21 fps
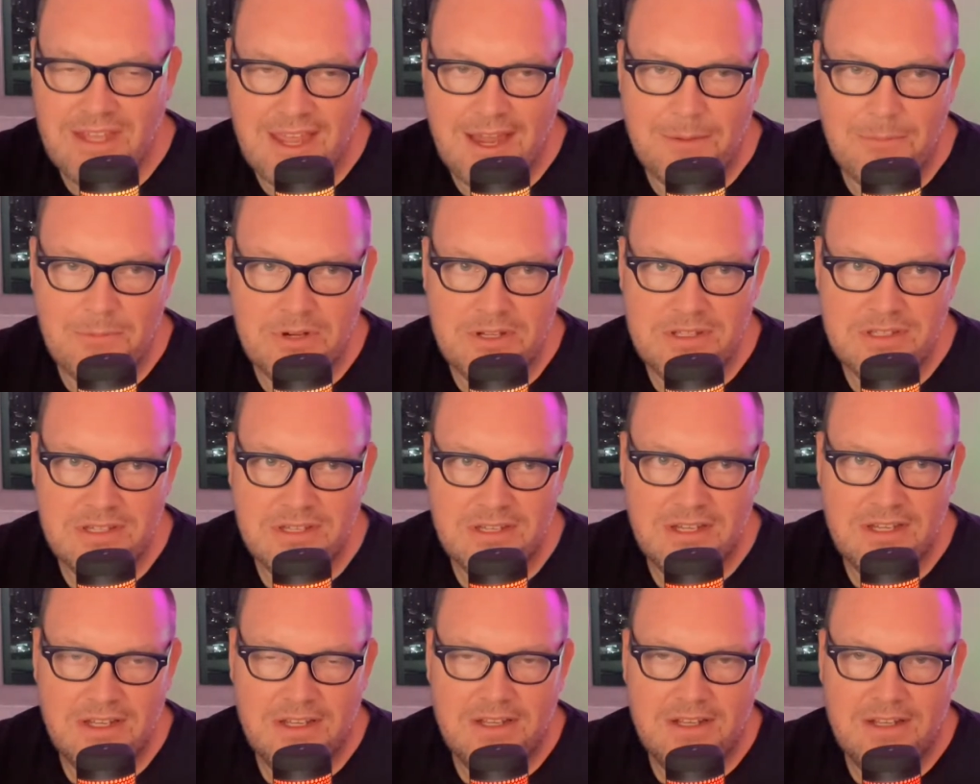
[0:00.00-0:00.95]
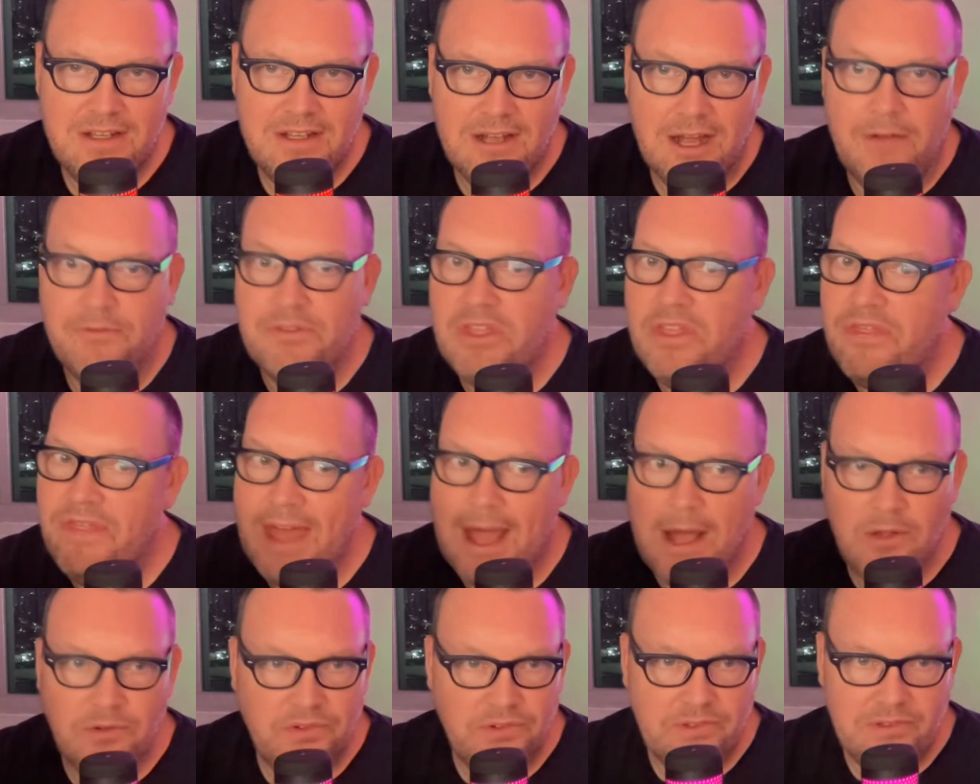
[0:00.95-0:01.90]
cameras, of the
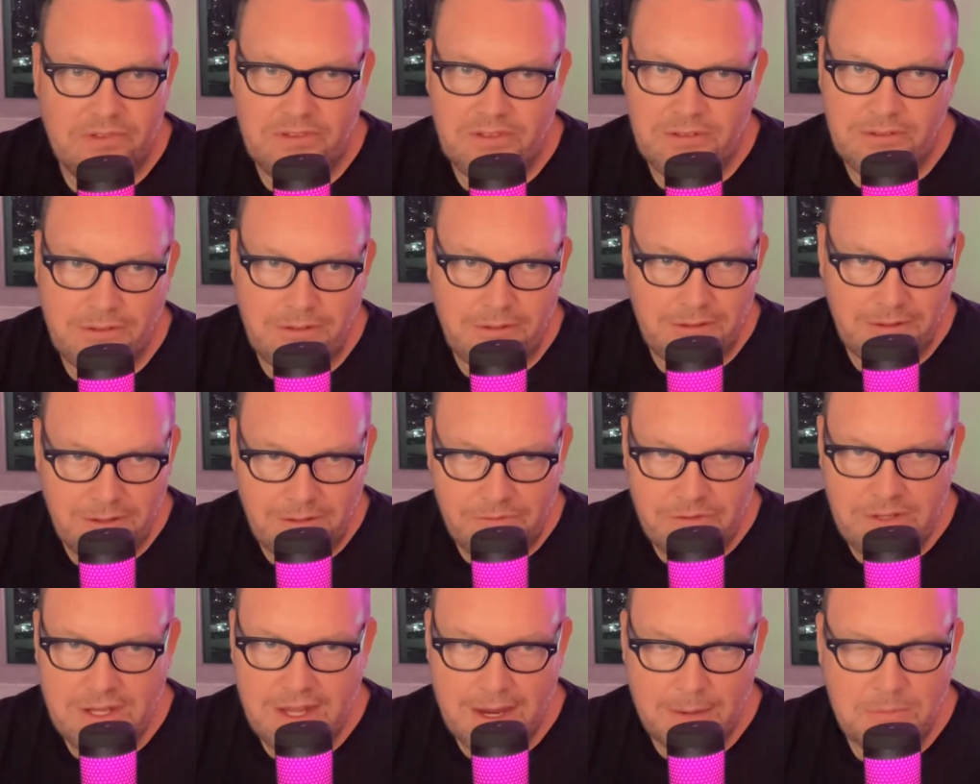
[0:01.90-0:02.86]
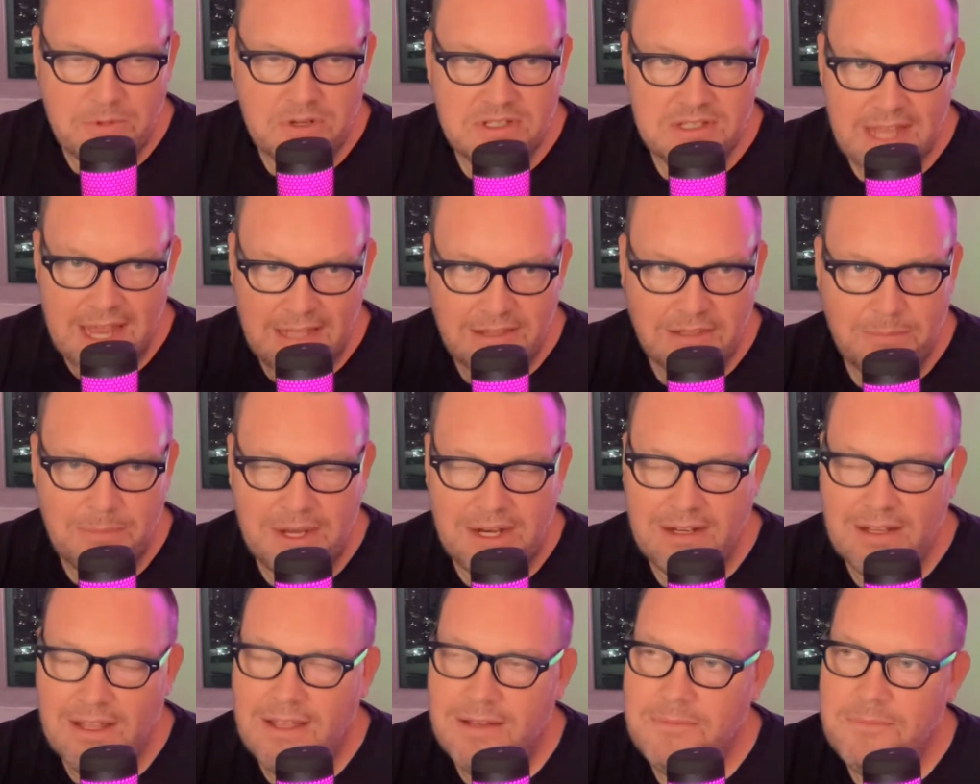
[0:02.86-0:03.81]
thousands of CCTV cameras at the
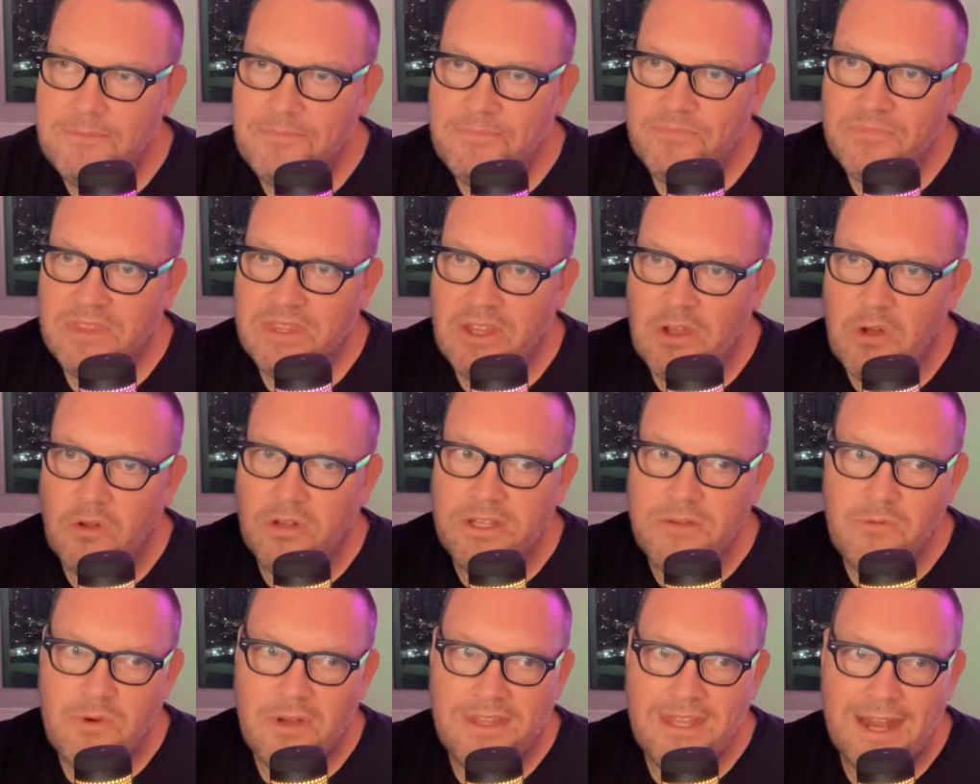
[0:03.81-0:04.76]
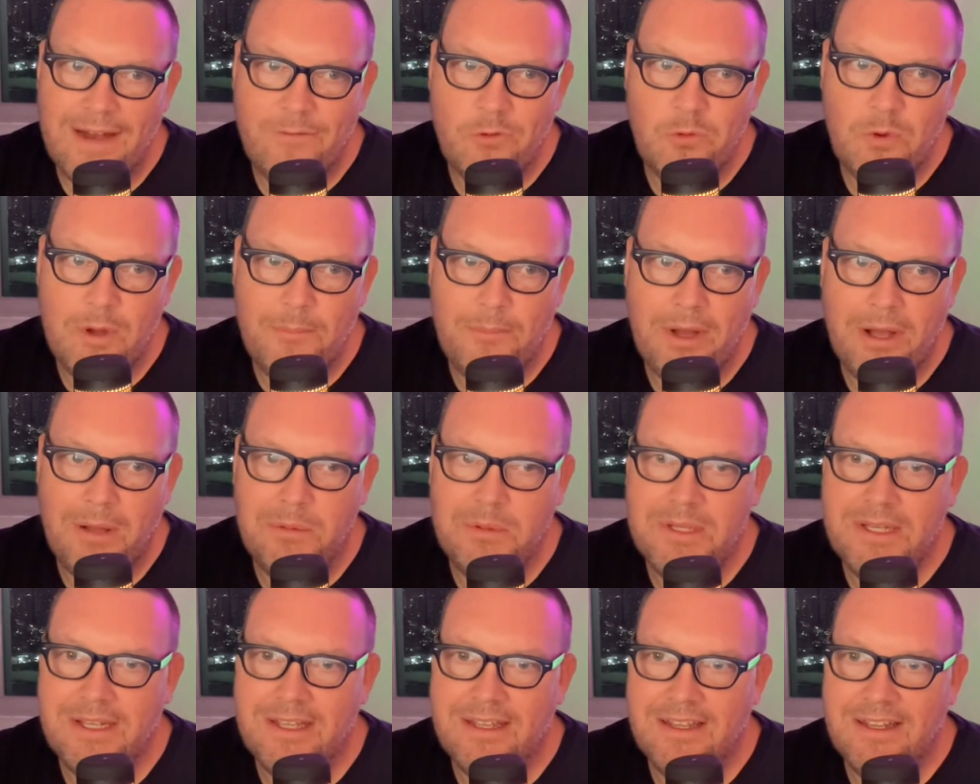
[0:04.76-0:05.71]
Pentagon, the only one that ever went
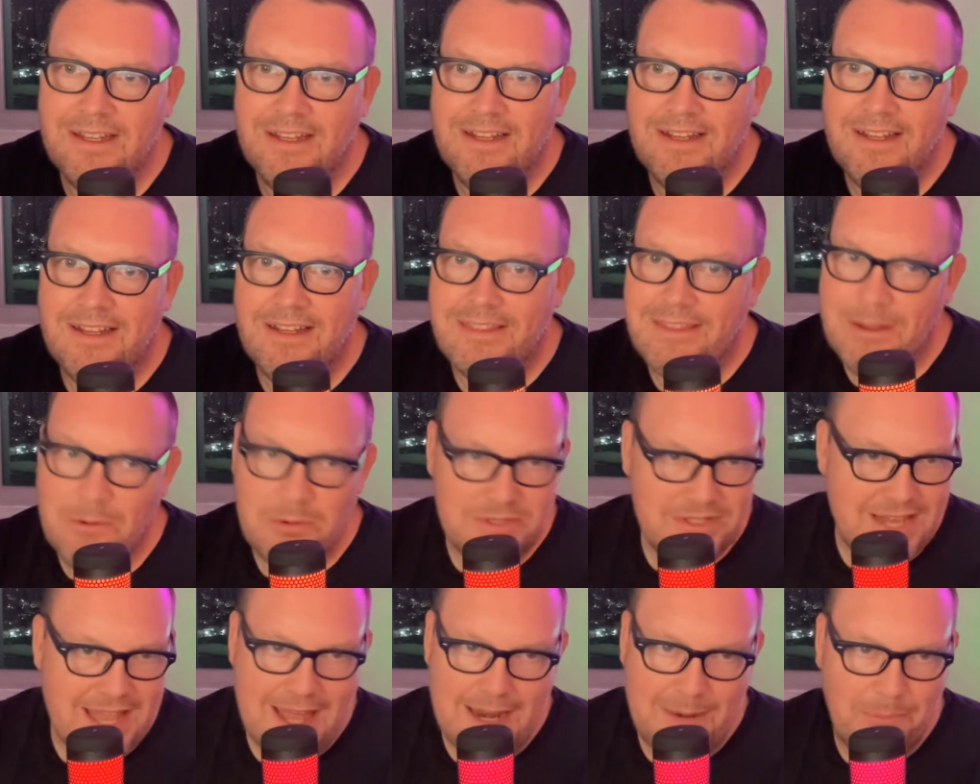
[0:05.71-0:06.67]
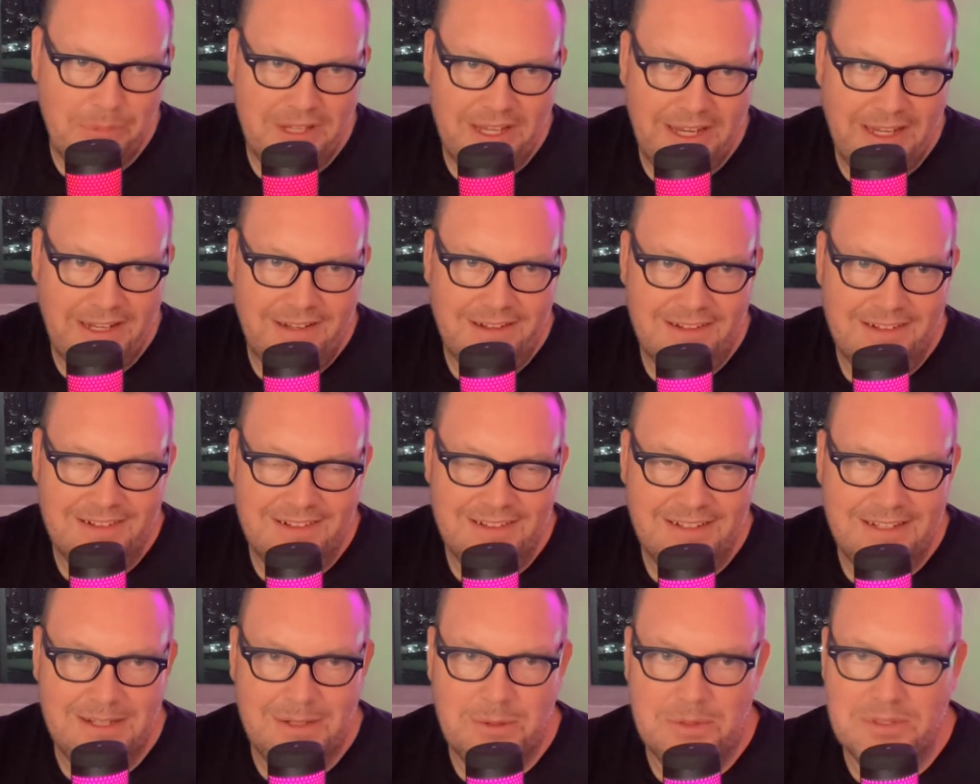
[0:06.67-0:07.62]
public, there was not a plane.
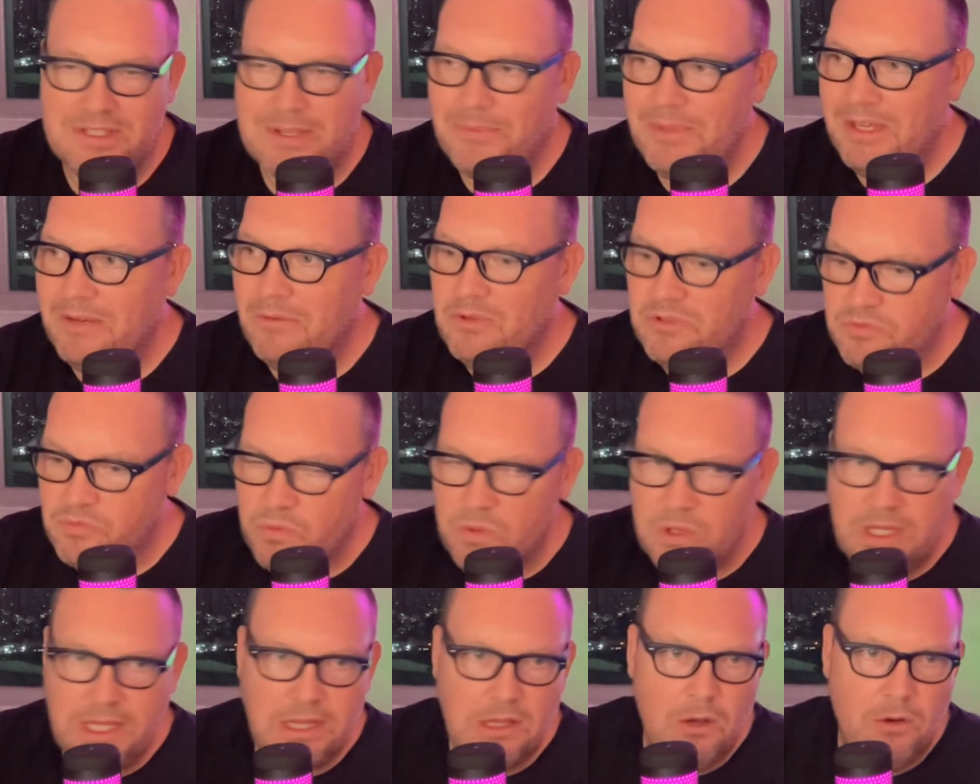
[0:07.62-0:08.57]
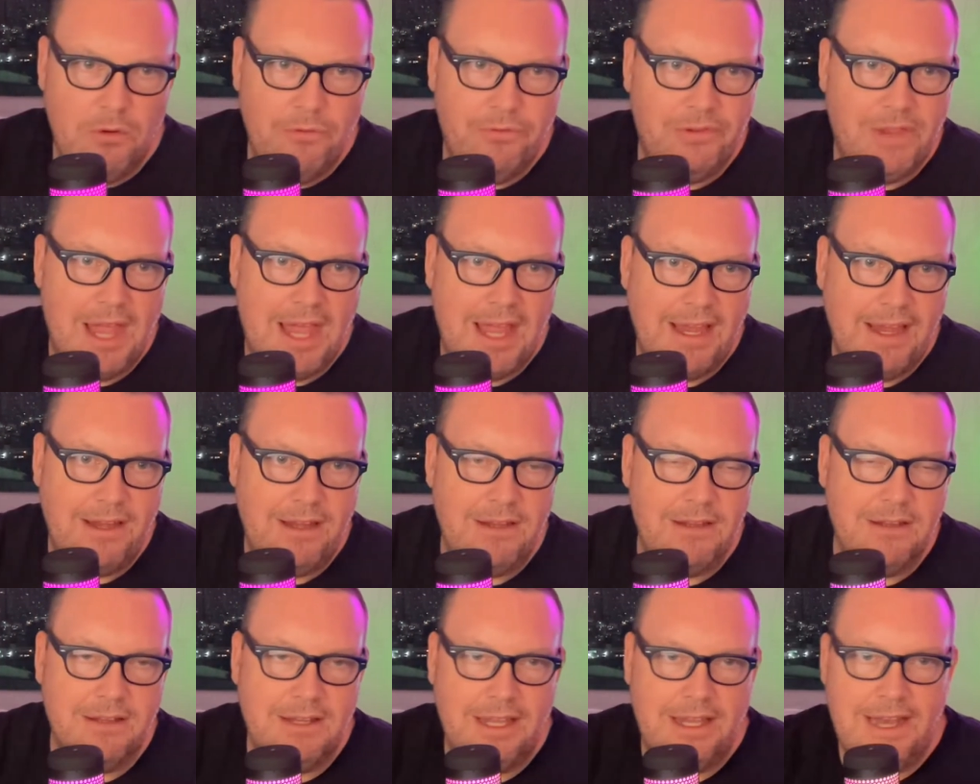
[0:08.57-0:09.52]
It was something that was really low flying.
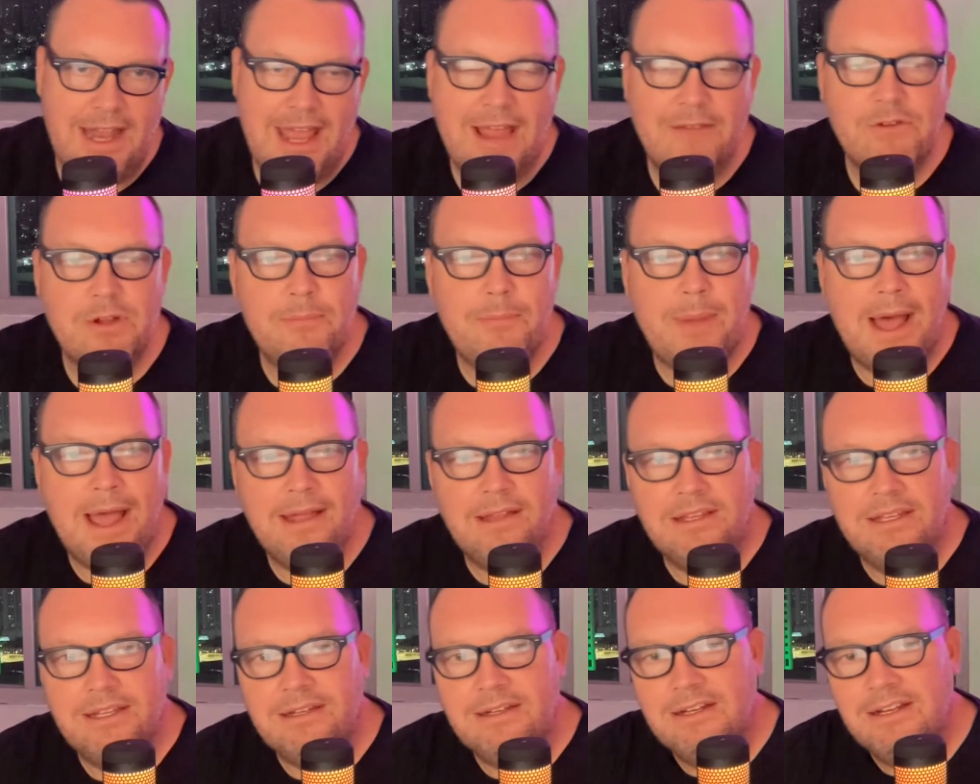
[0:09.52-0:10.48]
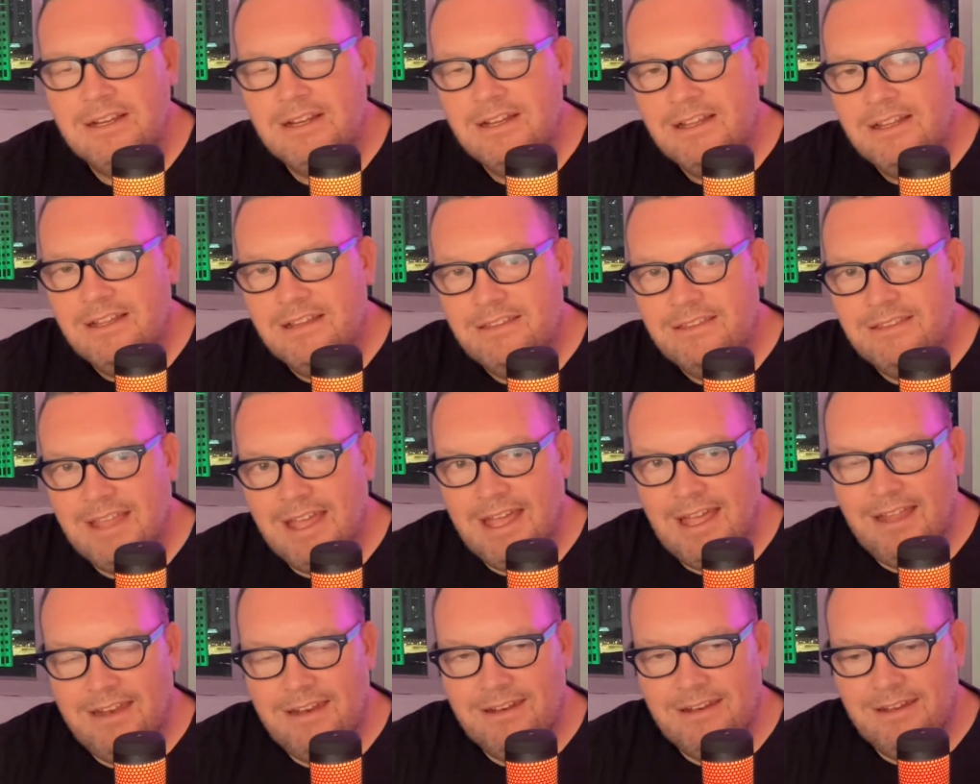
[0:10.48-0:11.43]
And every pilot
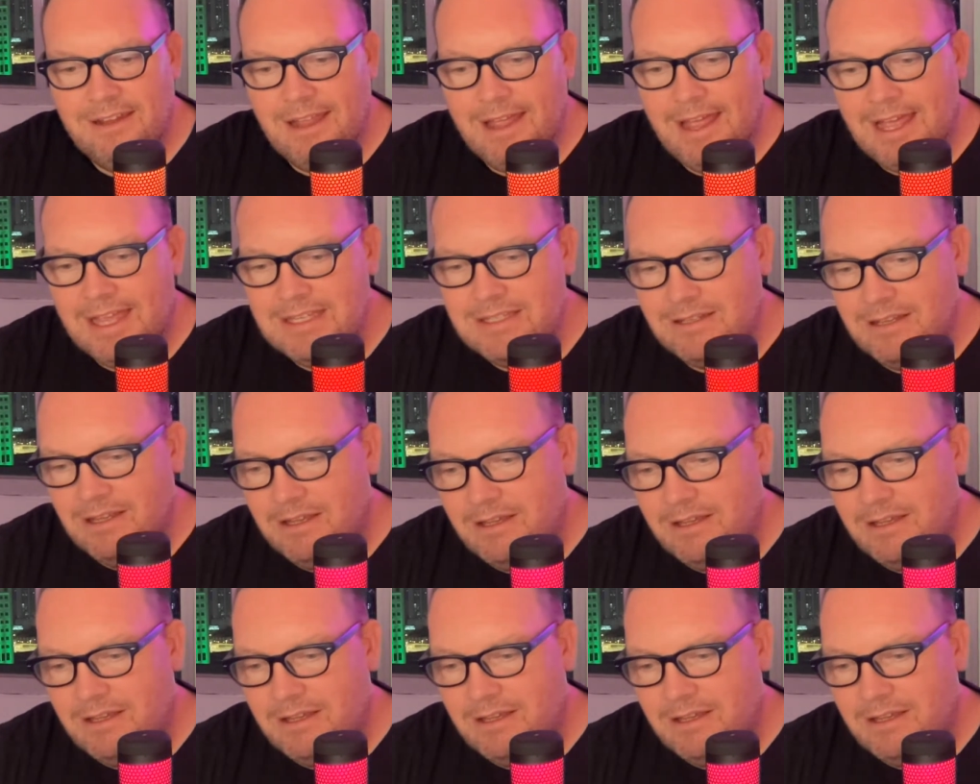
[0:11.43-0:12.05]
that has